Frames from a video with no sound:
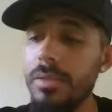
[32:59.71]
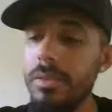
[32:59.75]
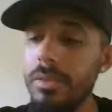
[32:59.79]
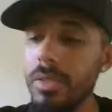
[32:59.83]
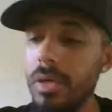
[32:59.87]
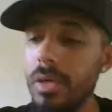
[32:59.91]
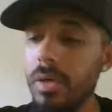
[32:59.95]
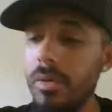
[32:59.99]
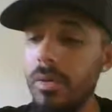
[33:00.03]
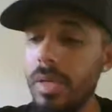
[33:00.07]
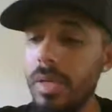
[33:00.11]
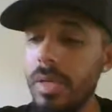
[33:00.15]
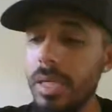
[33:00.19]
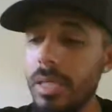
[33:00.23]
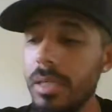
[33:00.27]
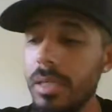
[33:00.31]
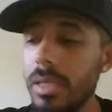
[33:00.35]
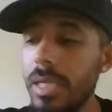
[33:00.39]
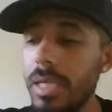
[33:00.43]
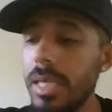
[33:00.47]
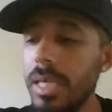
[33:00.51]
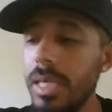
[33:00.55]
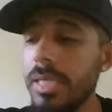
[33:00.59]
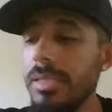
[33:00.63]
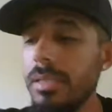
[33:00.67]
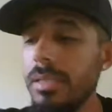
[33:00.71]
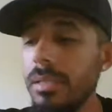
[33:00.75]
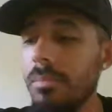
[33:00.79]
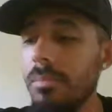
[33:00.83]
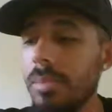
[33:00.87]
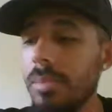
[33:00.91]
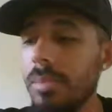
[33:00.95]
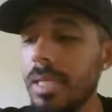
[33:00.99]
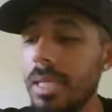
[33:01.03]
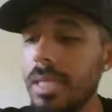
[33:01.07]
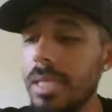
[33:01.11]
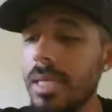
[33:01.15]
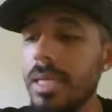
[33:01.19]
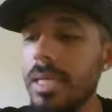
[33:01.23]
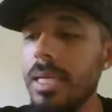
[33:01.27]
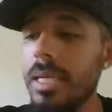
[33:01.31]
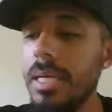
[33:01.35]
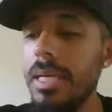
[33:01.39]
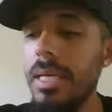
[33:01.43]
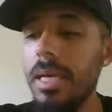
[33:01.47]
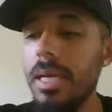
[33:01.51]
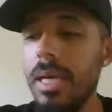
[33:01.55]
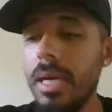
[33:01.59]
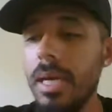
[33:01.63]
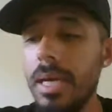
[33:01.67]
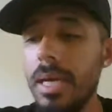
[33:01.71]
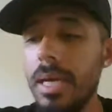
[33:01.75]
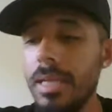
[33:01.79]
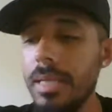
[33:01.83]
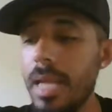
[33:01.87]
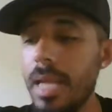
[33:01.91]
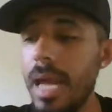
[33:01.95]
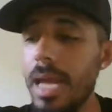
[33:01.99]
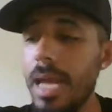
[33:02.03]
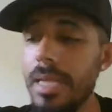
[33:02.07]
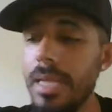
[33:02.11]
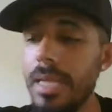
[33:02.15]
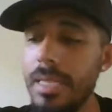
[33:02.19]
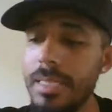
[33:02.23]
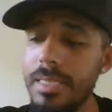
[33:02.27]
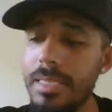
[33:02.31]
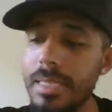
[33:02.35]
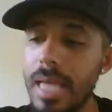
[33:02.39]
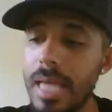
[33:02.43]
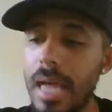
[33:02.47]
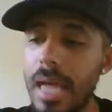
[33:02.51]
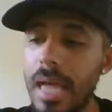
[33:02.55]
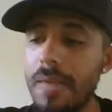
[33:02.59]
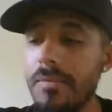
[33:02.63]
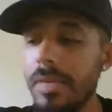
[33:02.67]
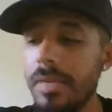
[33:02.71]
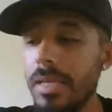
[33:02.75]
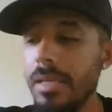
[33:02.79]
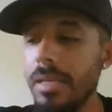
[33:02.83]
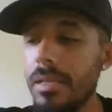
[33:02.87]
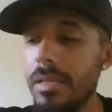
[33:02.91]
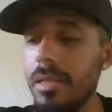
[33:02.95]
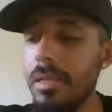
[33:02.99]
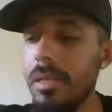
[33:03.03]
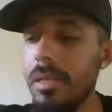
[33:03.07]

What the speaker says: So it could easily be 9-7,